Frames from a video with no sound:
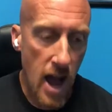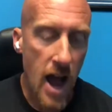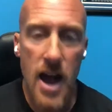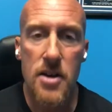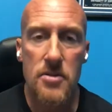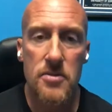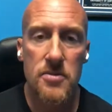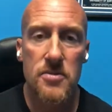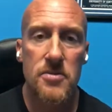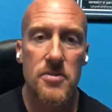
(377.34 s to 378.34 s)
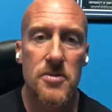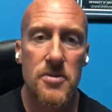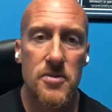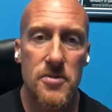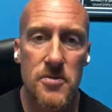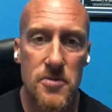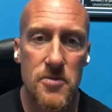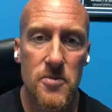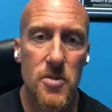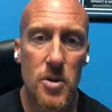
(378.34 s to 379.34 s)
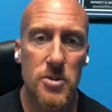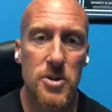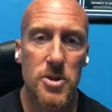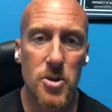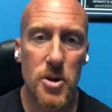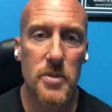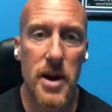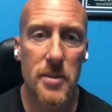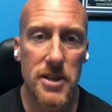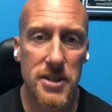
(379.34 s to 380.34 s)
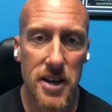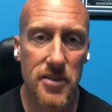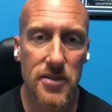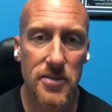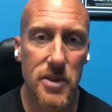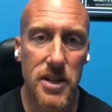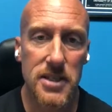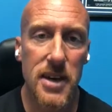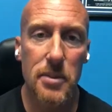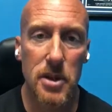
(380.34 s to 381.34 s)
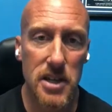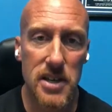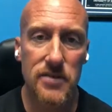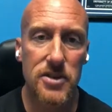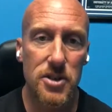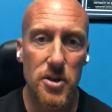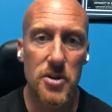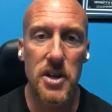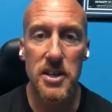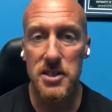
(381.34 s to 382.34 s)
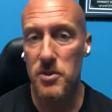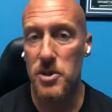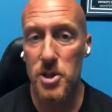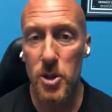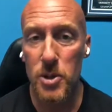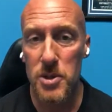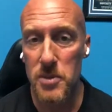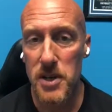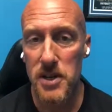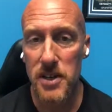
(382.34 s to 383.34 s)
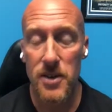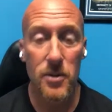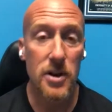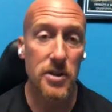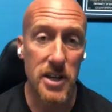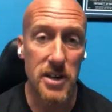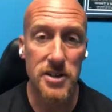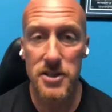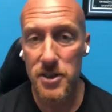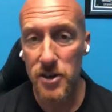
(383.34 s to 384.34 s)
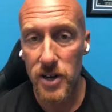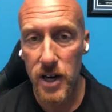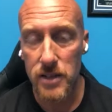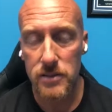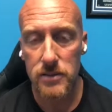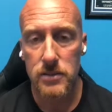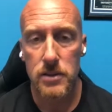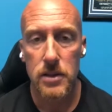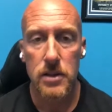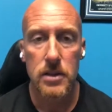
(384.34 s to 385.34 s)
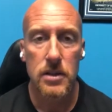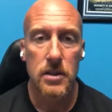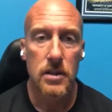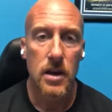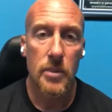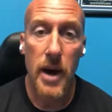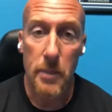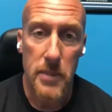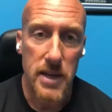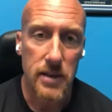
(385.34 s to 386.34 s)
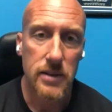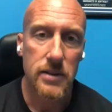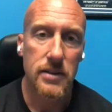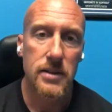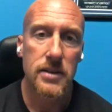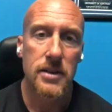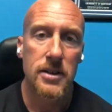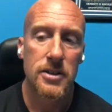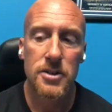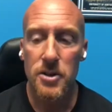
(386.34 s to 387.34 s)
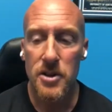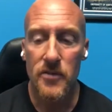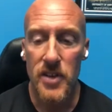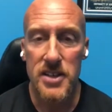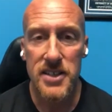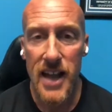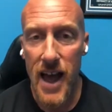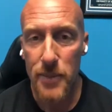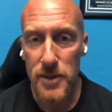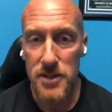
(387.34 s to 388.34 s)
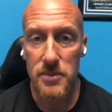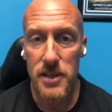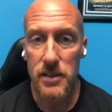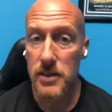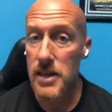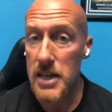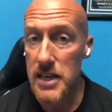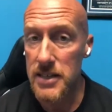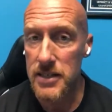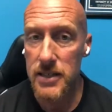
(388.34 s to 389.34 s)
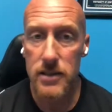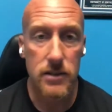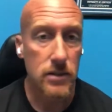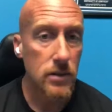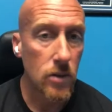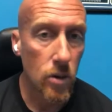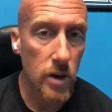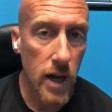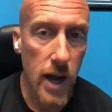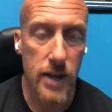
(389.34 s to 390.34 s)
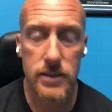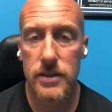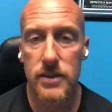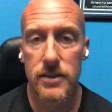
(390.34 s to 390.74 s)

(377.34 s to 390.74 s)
I wrote the story about myself because I believed certain things that were told to me, whether innocent or not, about me. Certain events had happened to me, innocent or not,